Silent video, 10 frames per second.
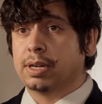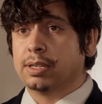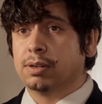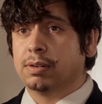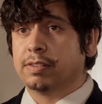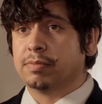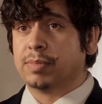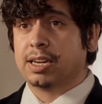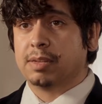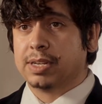I know I've
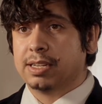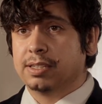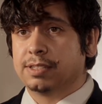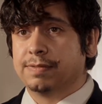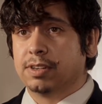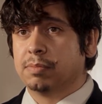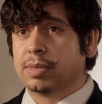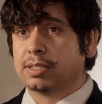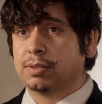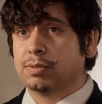barely been in this film, but
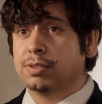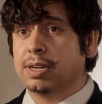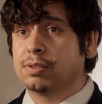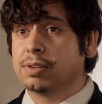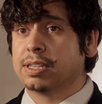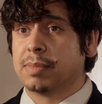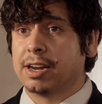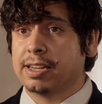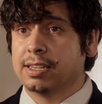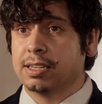would you like to get married?
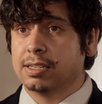